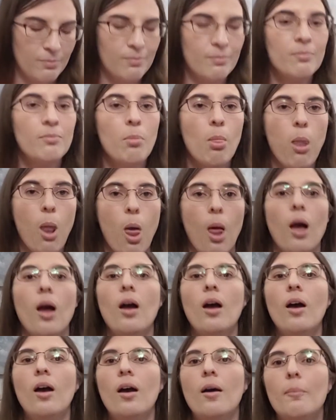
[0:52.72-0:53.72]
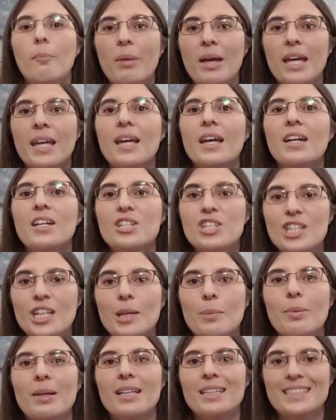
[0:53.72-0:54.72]
Blah. Big
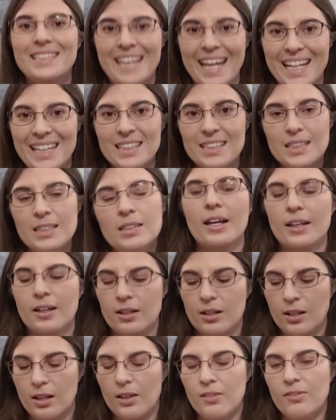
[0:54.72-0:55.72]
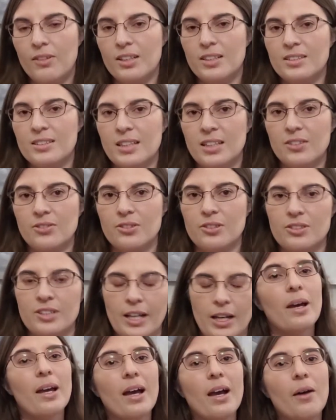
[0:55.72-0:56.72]
cheapskate. Got all of these things for
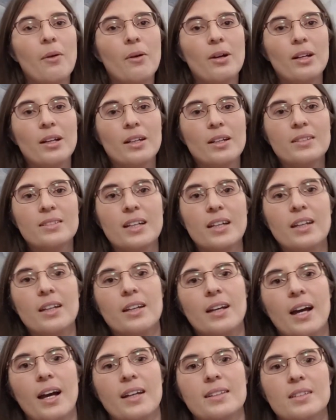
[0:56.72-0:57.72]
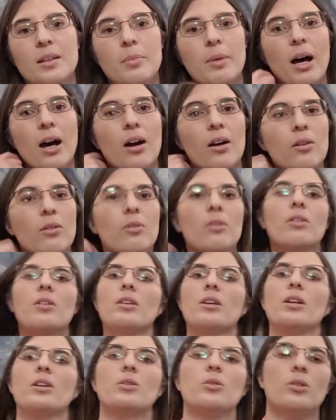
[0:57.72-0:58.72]
sale. I wanted to tell you guys about a
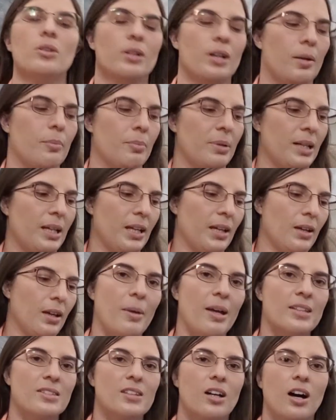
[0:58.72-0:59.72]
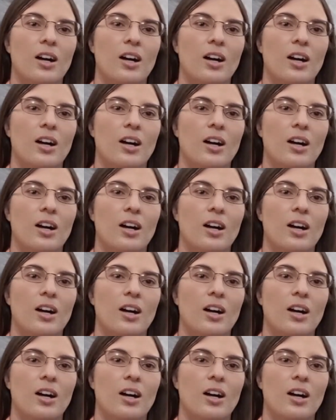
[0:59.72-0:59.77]
really cool company. It's called